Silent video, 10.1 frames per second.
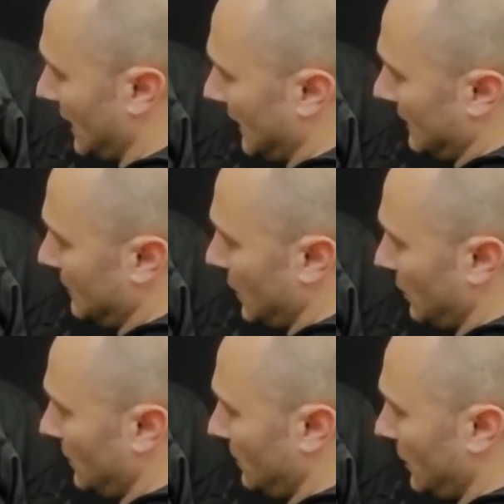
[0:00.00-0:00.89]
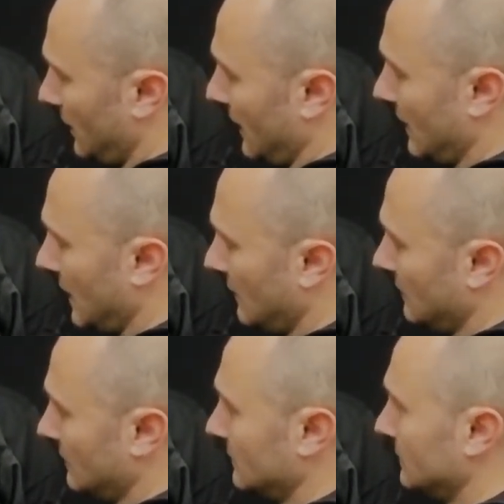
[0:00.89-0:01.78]
a Napoleon pocket again.
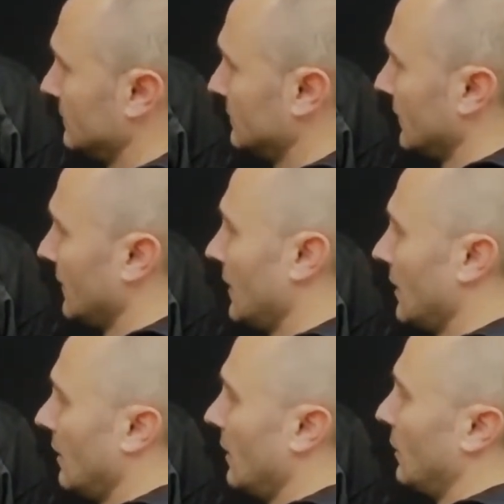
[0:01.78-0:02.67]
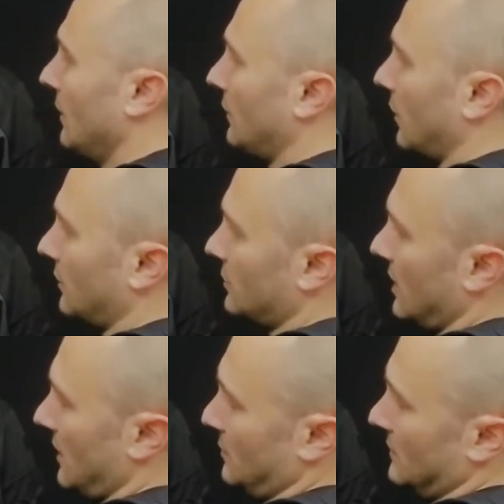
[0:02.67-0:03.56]
We've got the
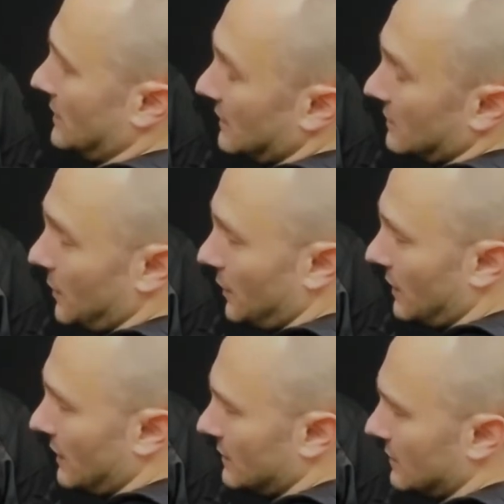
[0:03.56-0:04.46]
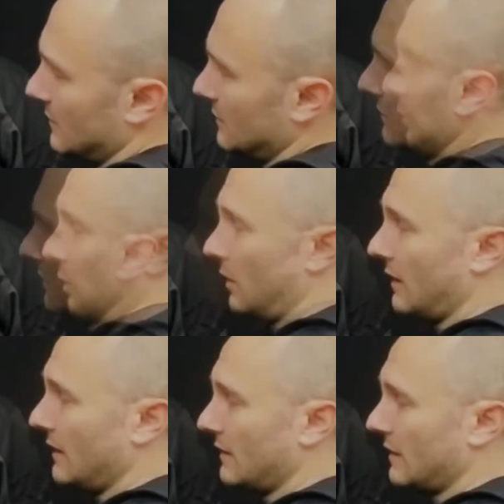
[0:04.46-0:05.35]
chest protector pockets, one on
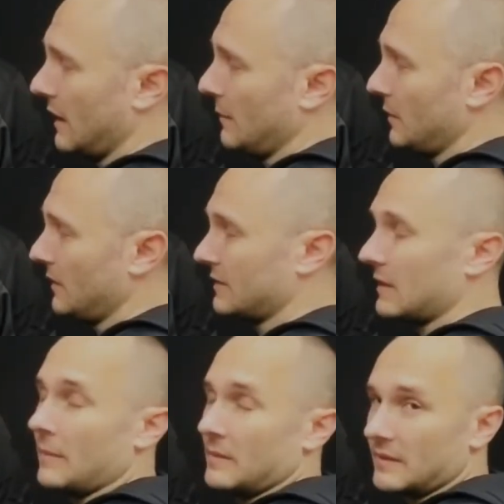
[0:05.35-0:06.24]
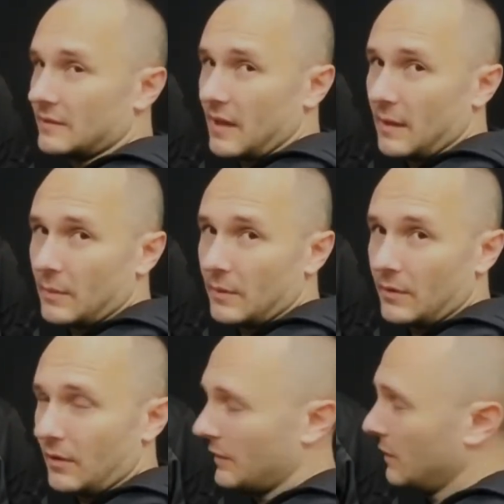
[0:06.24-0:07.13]
either side, but this time it's a zip,
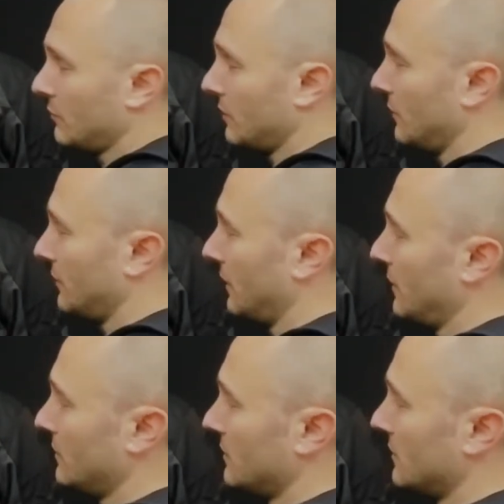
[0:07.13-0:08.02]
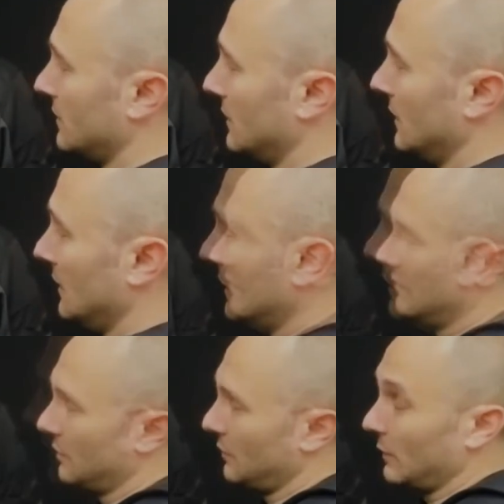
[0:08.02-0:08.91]
not Velcro for those.
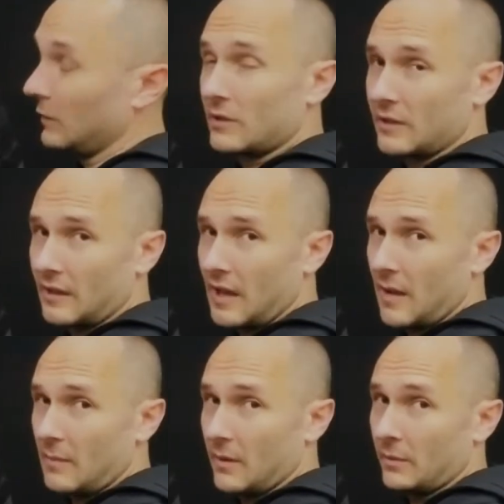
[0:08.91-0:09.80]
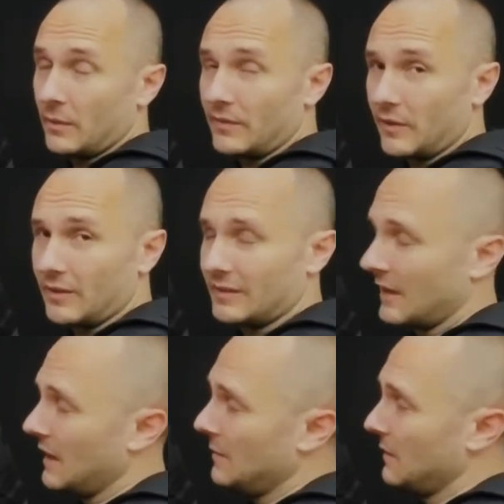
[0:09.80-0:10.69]
So if we look at the armour, we've got the
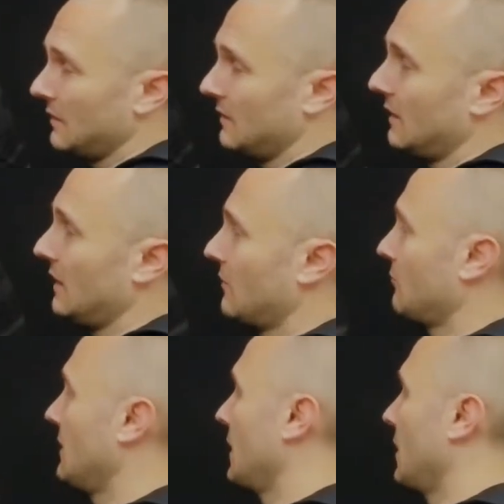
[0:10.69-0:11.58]
same D30